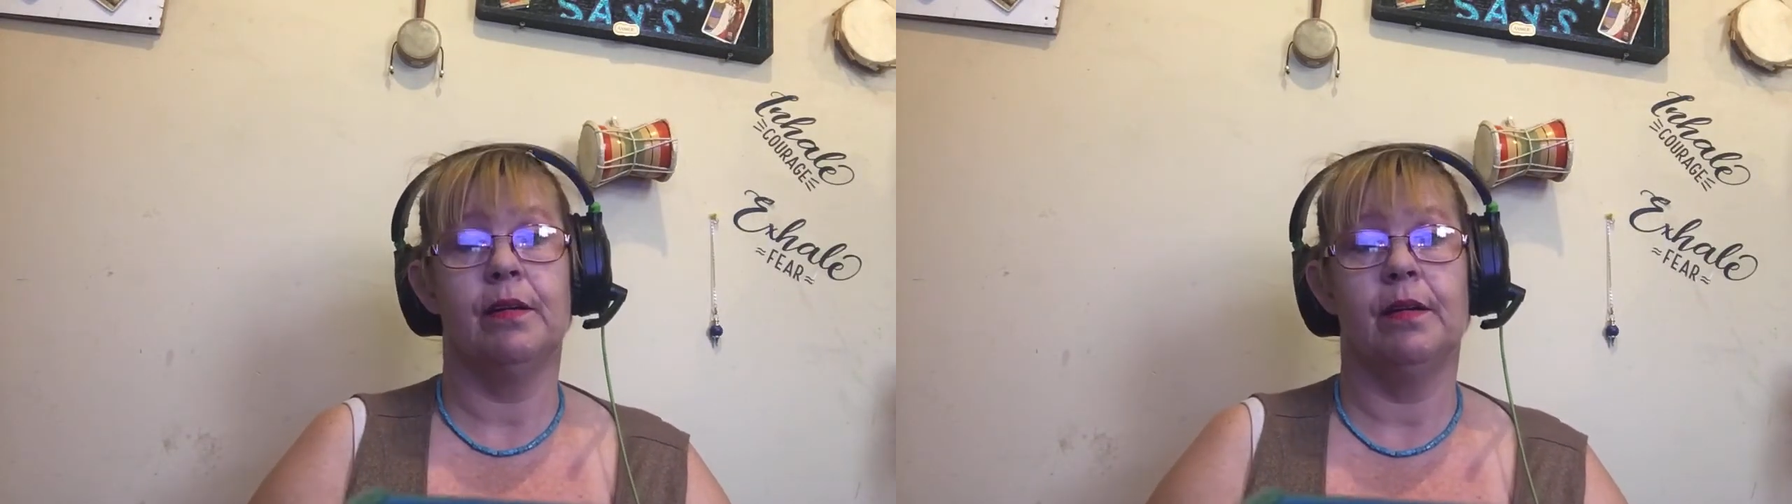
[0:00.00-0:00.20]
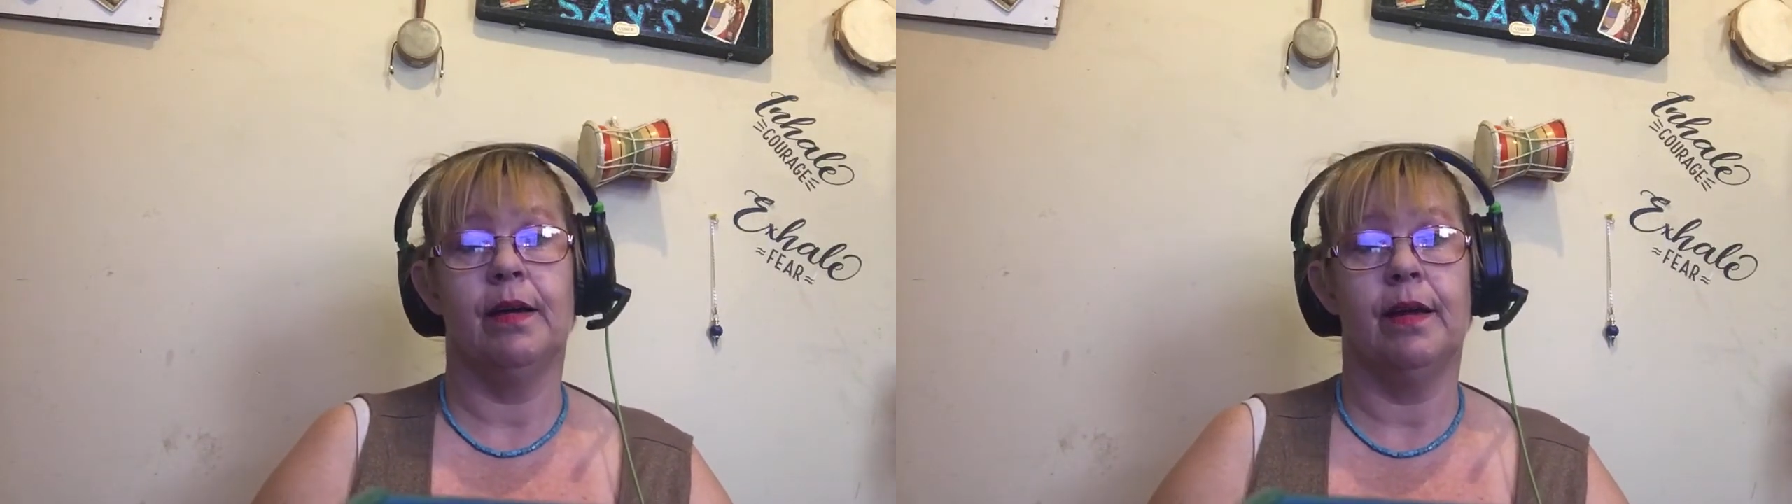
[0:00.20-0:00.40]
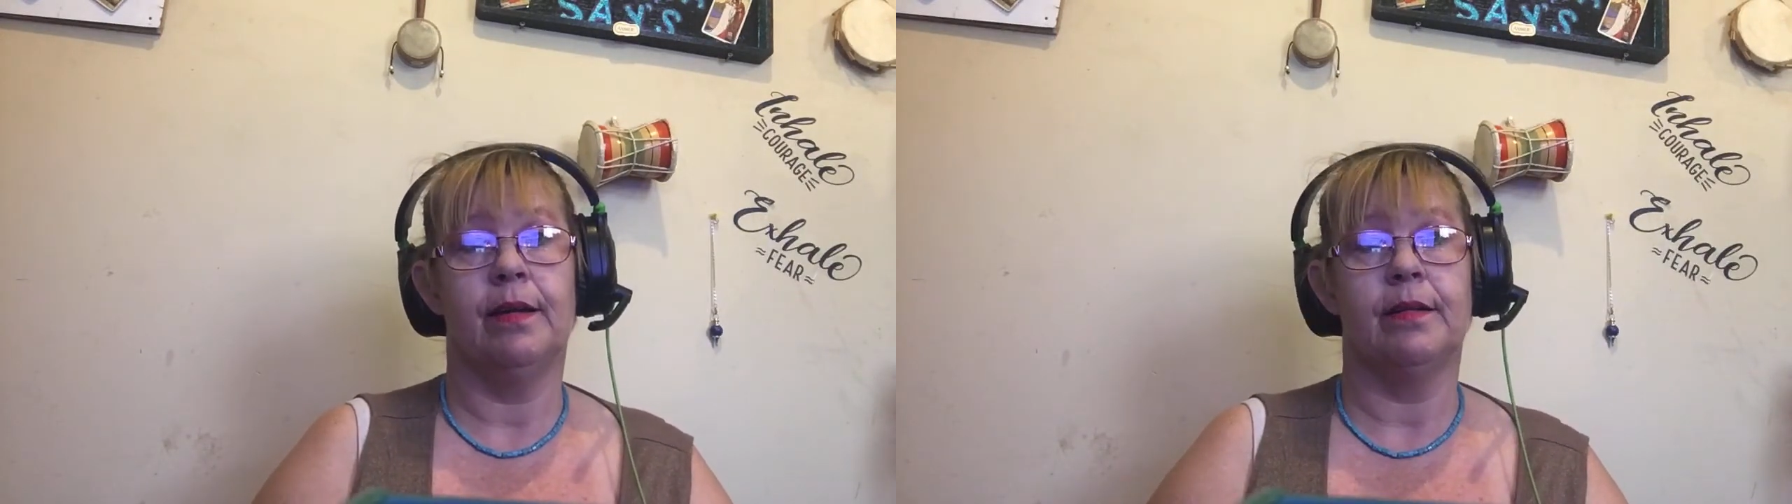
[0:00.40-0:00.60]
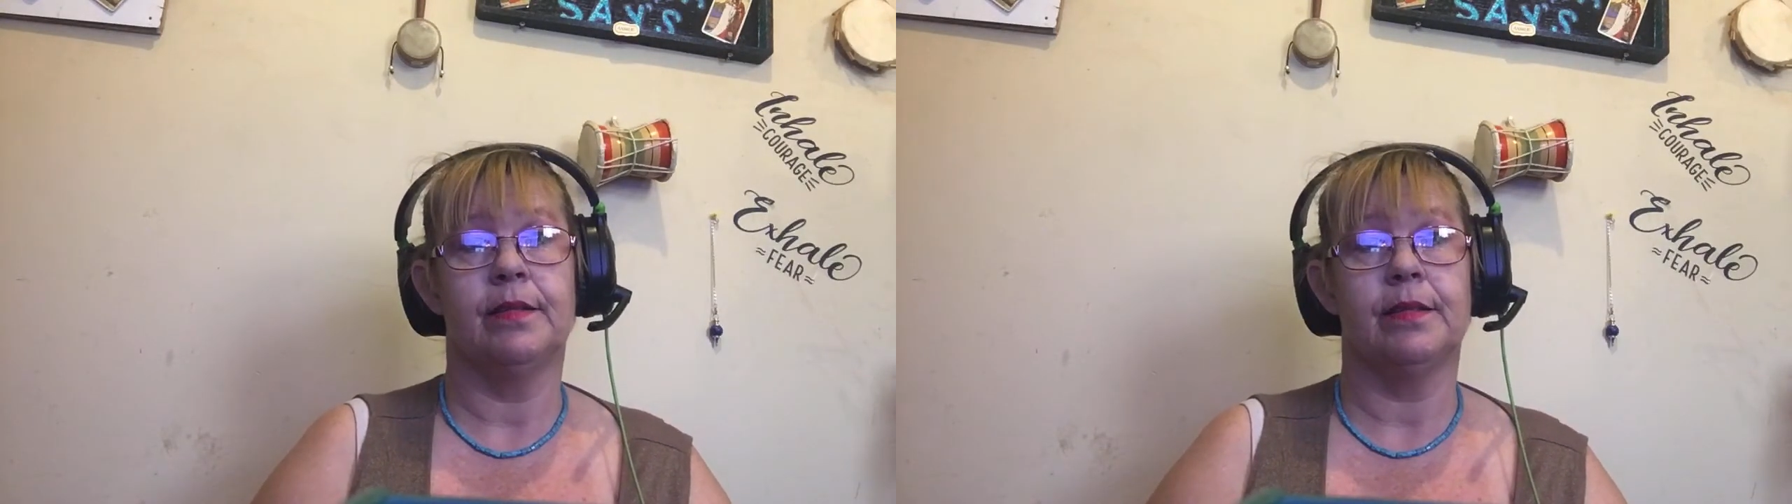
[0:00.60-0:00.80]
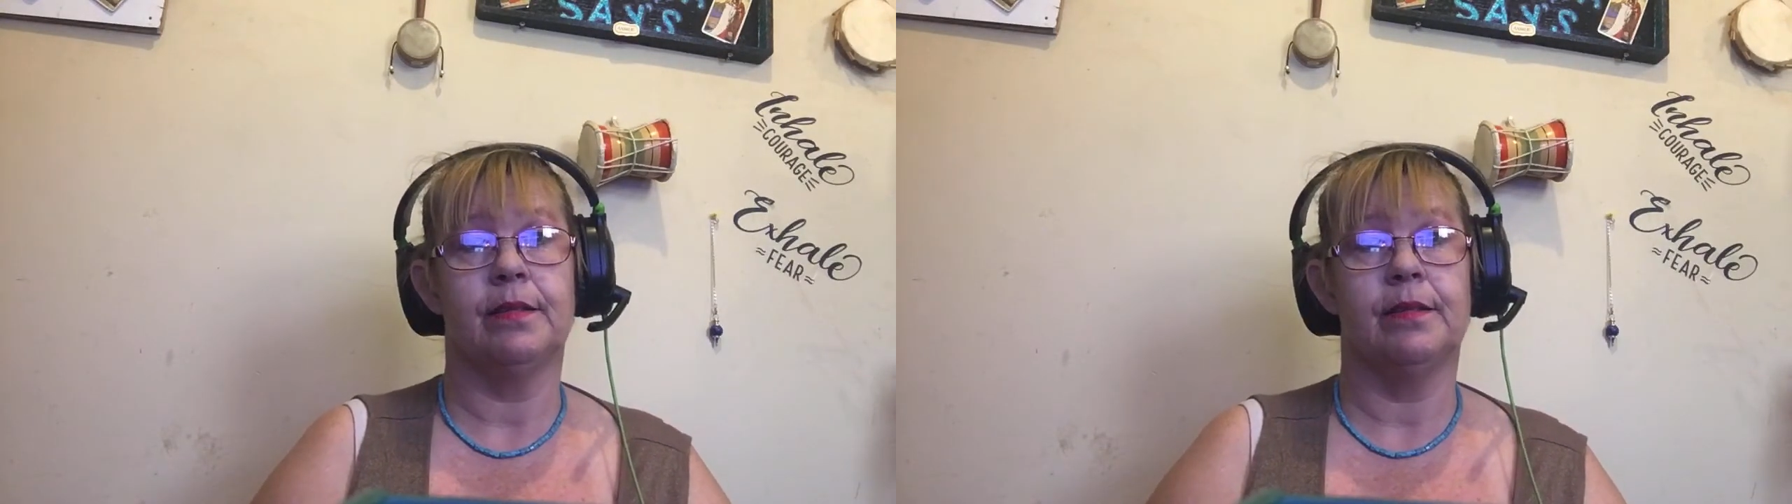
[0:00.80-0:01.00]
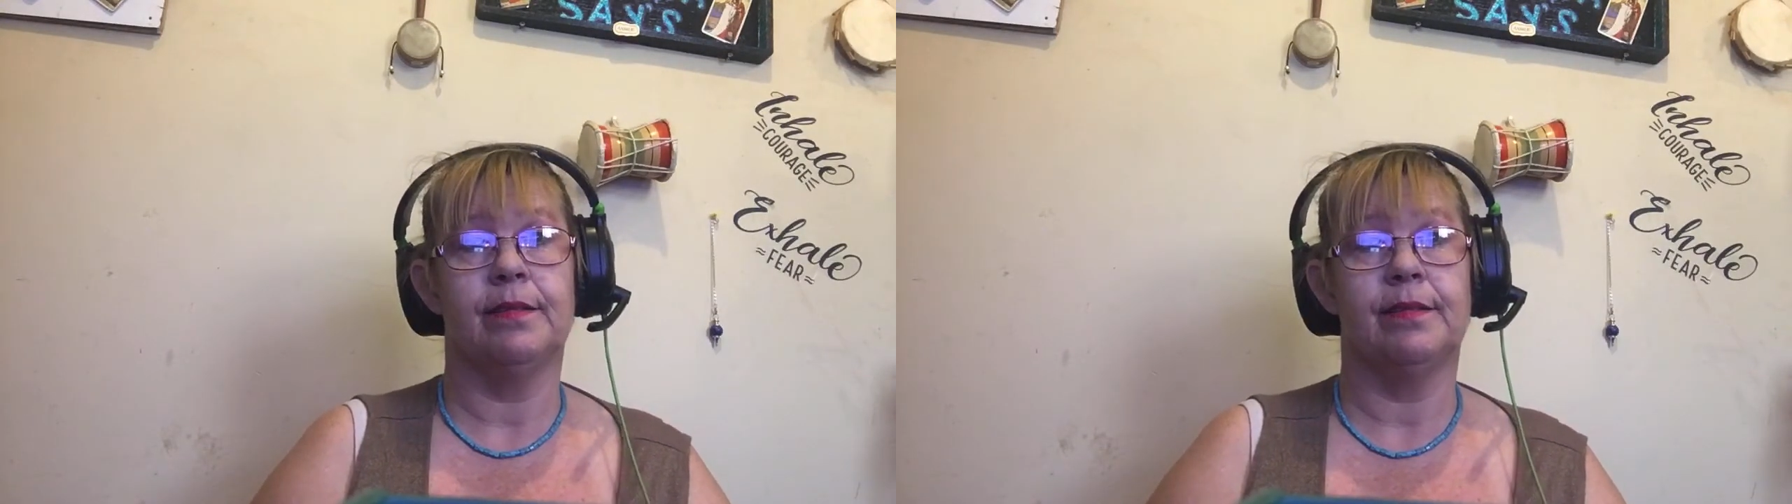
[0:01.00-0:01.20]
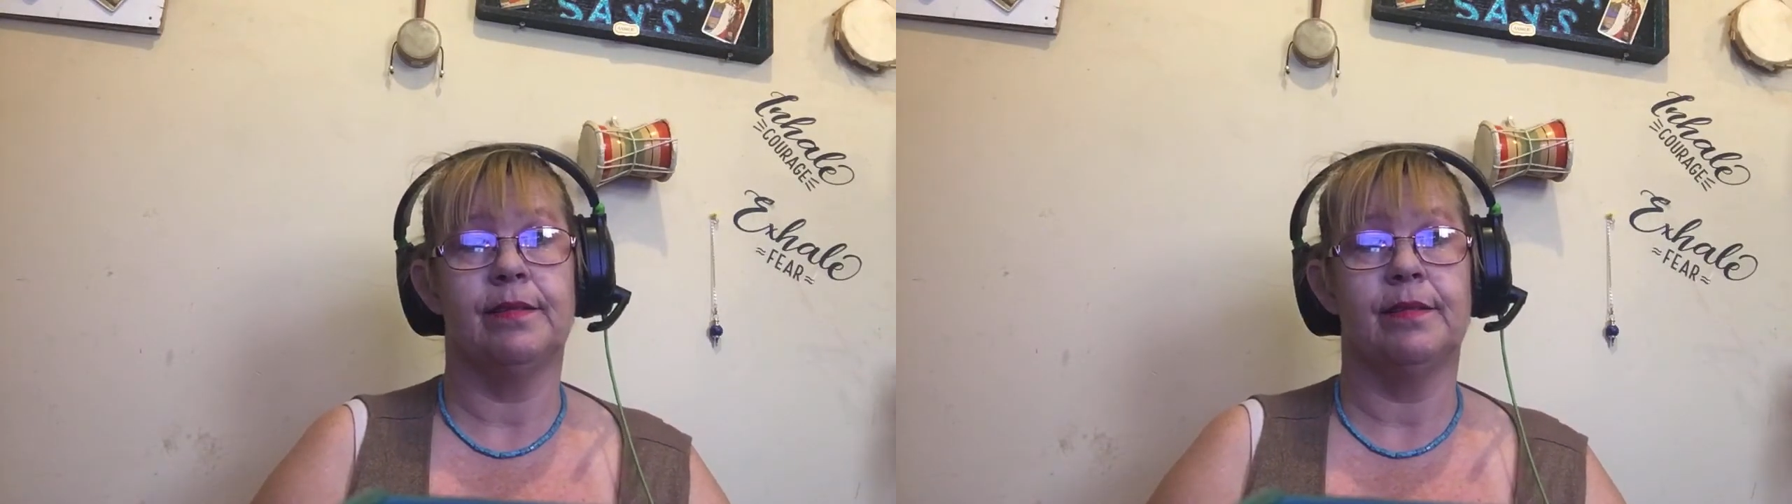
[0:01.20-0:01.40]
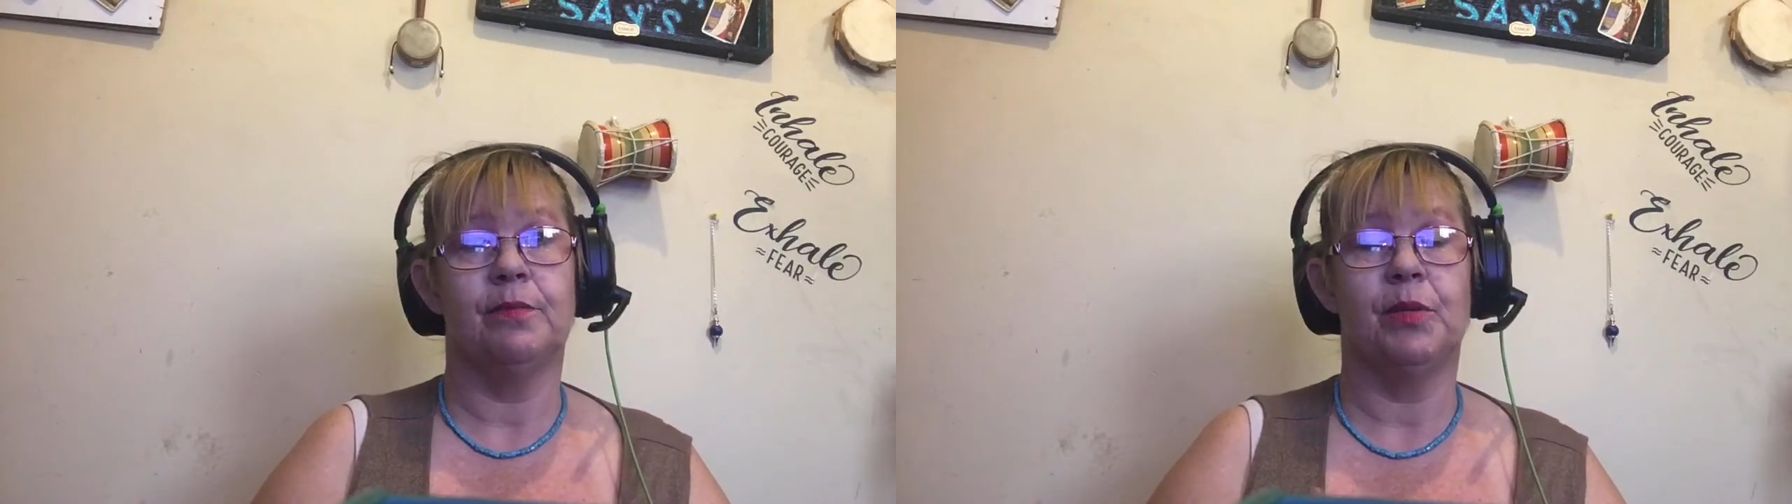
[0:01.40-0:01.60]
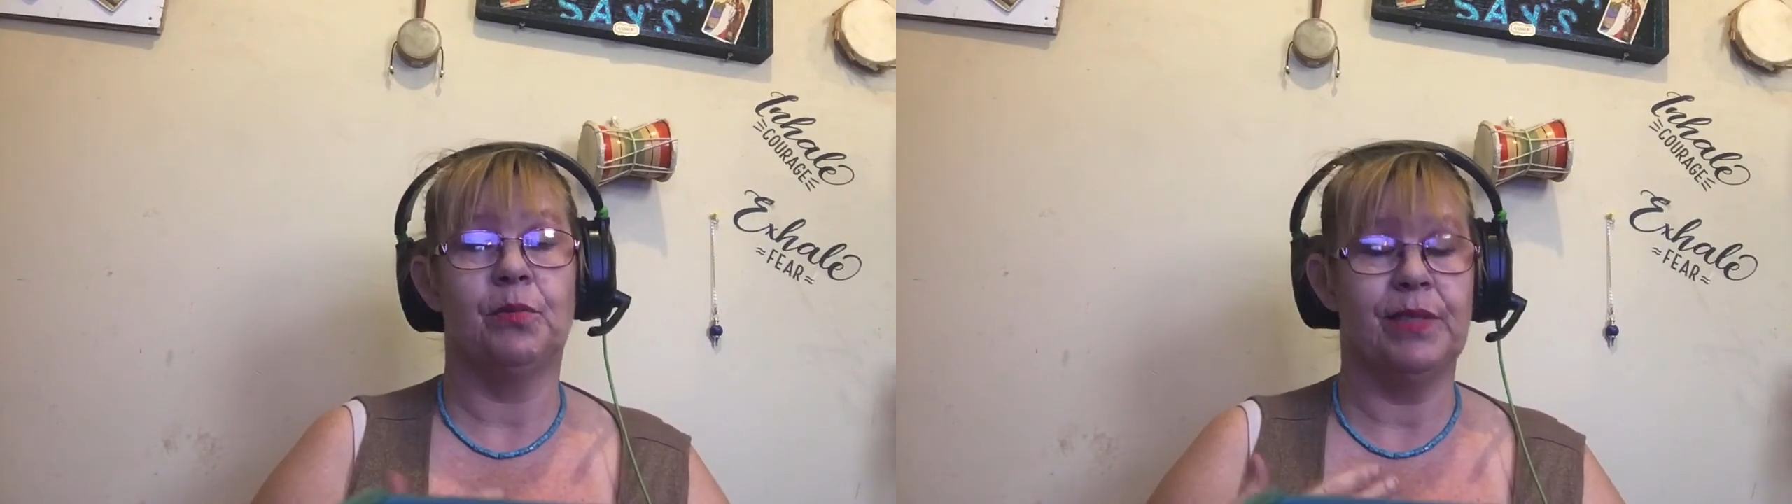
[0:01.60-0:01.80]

And when